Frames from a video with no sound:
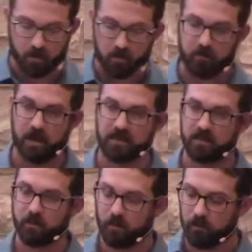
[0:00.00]
In fact,
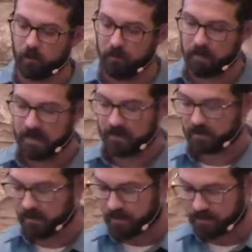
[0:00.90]
if we went back to
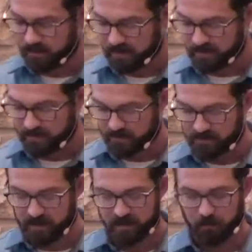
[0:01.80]
our text in
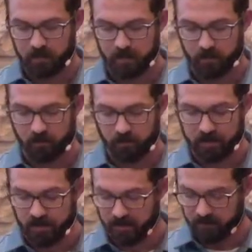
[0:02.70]
2 Peter
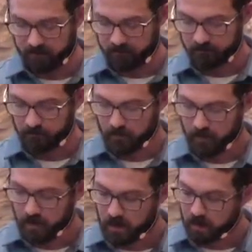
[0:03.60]
3:10,
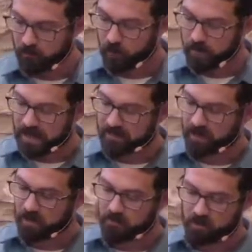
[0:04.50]
if we backed
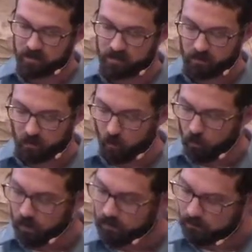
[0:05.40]
up just
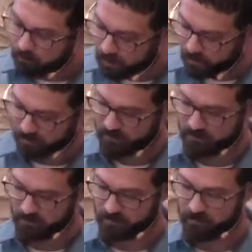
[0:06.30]
one verse
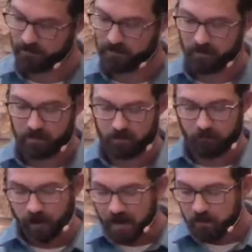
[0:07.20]

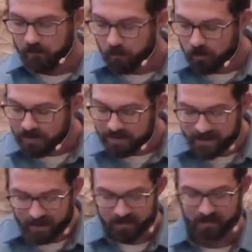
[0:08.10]
right before he
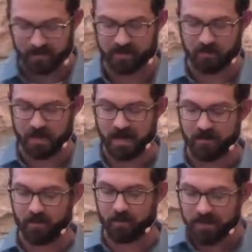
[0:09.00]
tells us about
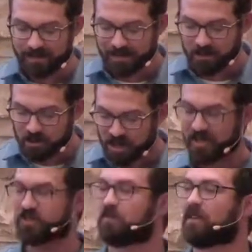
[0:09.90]
the pending
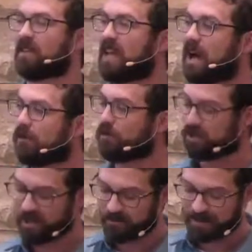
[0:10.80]
judgment and how it will
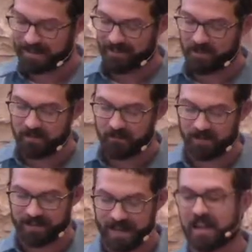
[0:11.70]
come like a thief in the
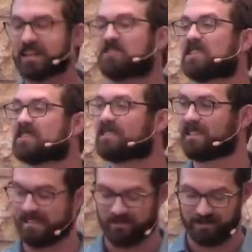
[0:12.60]
night, he says this.